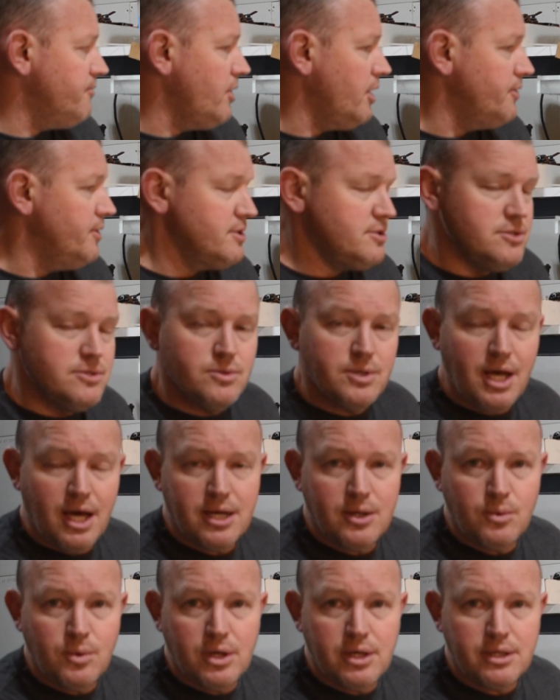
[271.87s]
Right? This is kind
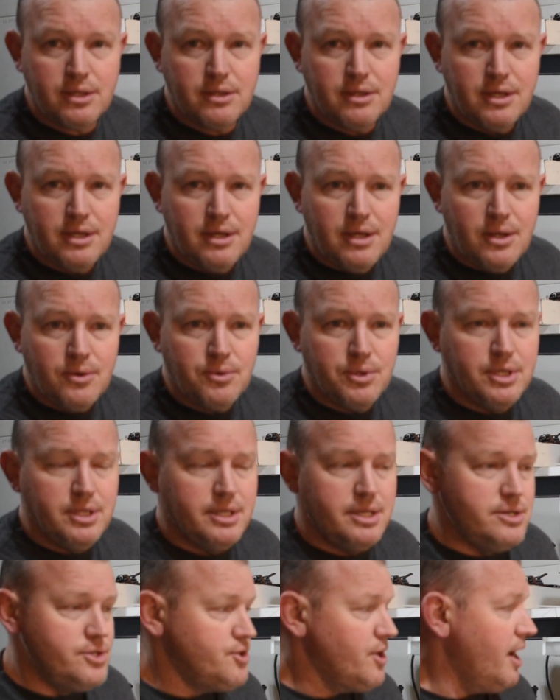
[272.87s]
of what
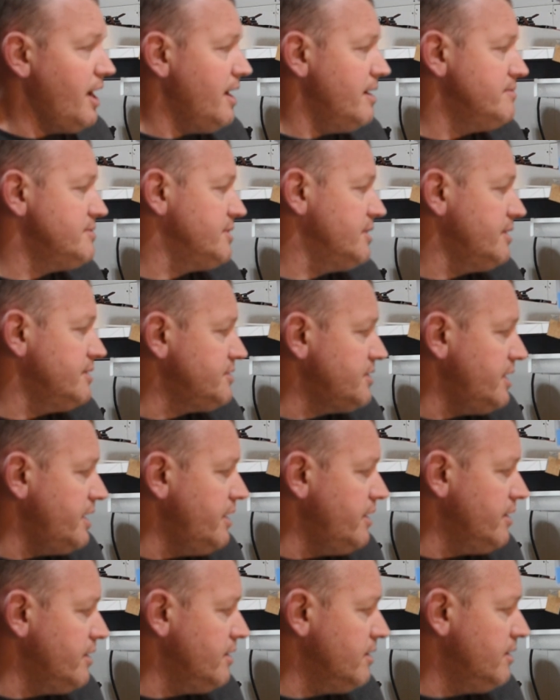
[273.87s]
really drives us
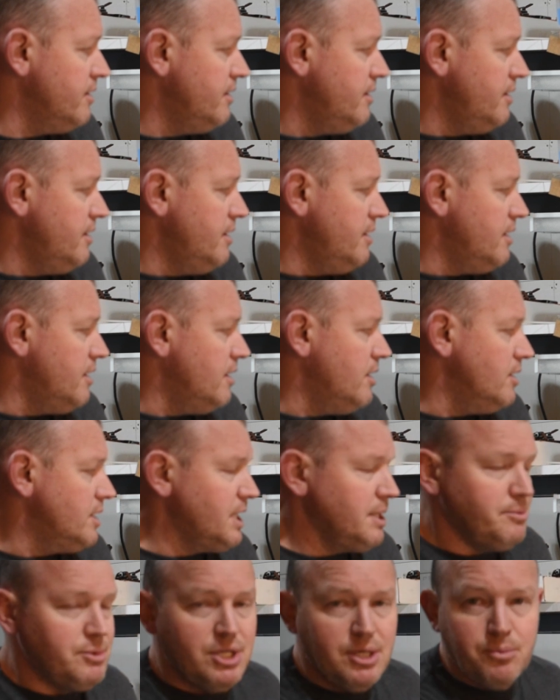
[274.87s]
here,
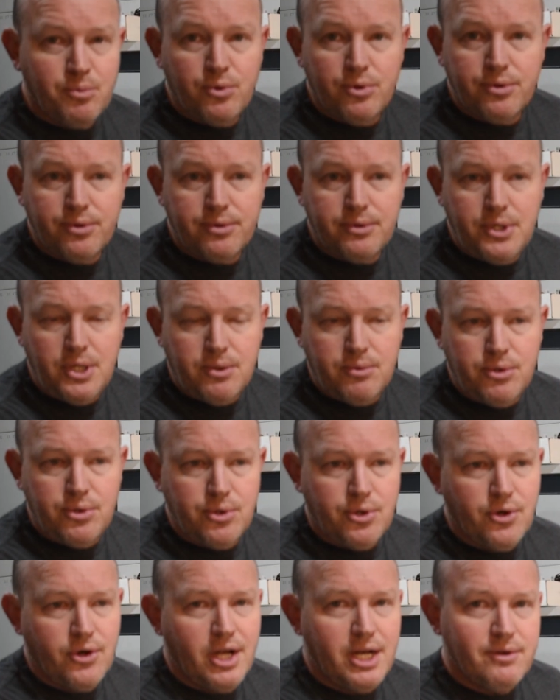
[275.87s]
coming up with new
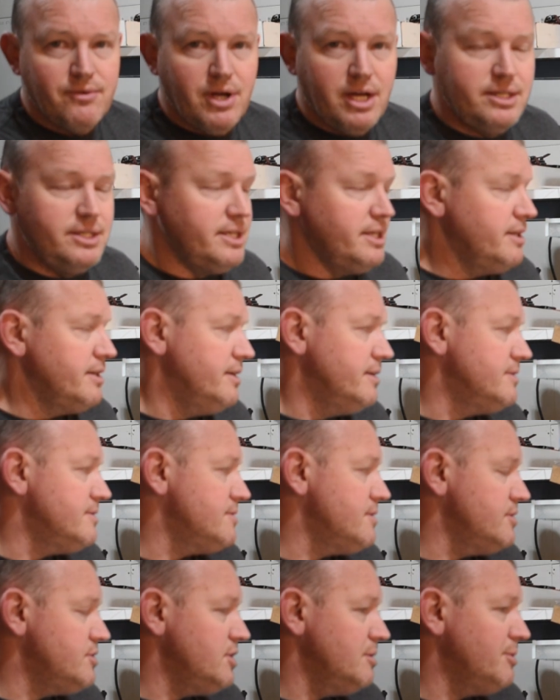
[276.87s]
creative ideas,
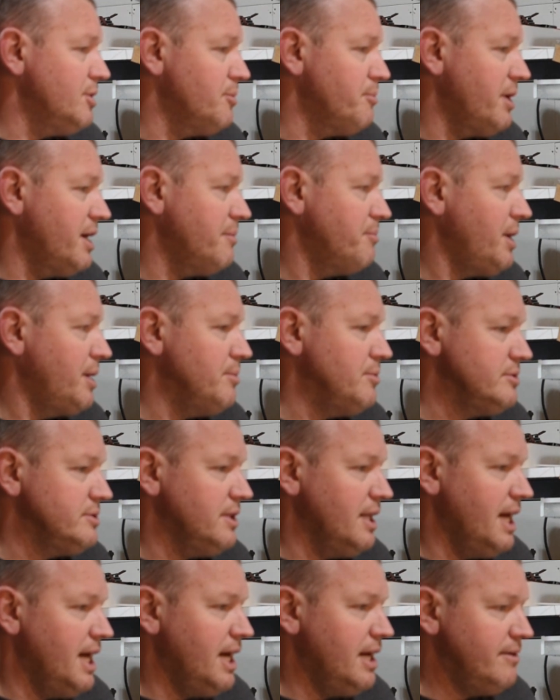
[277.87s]
essentially going to make people's
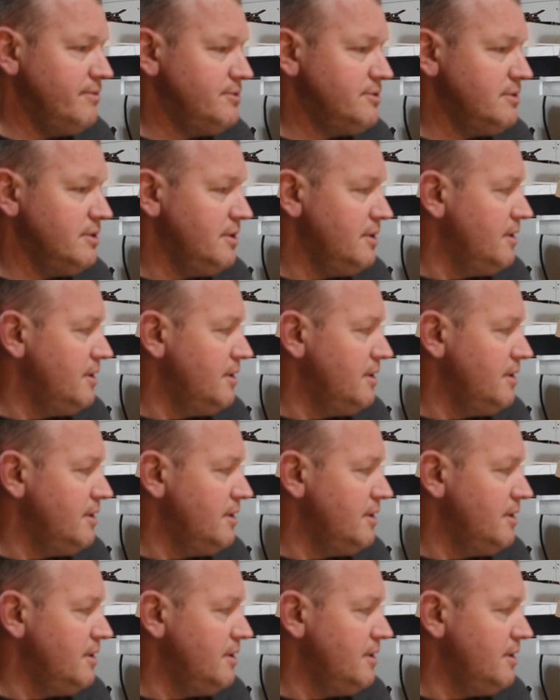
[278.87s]
lives